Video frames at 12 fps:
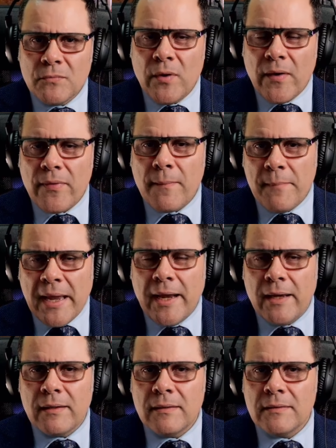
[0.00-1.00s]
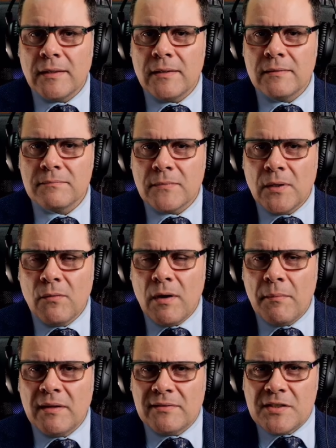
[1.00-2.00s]
with men in
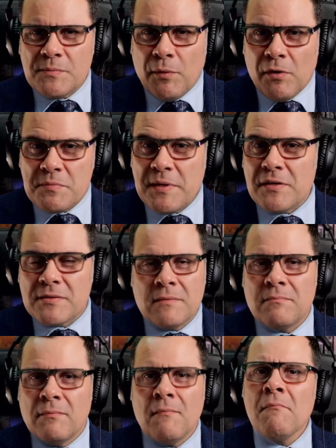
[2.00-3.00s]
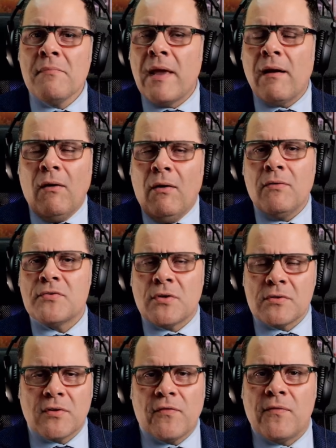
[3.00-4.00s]
women's sports, because there are all
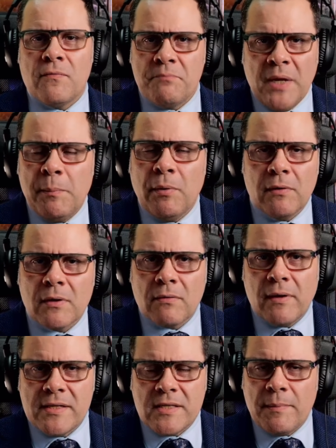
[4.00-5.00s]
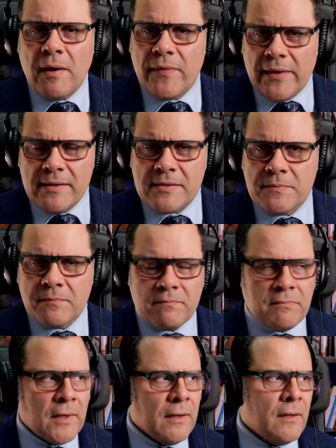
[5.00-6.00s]
sorts of people crazy about this,
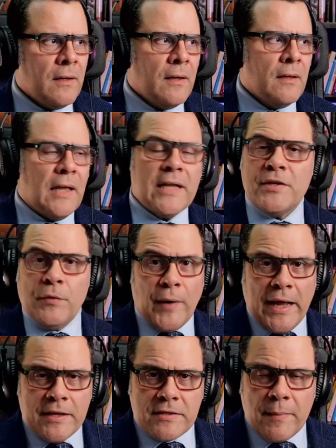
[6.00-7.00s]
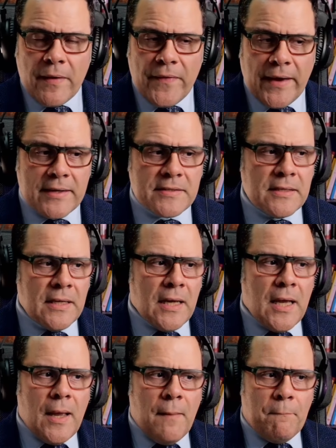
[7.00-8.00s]
like deranged about this.
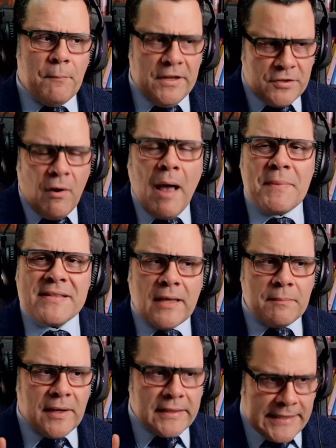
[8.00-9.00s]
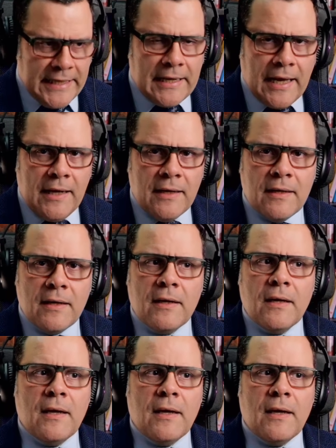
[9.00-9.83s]
But it so happens that Martina,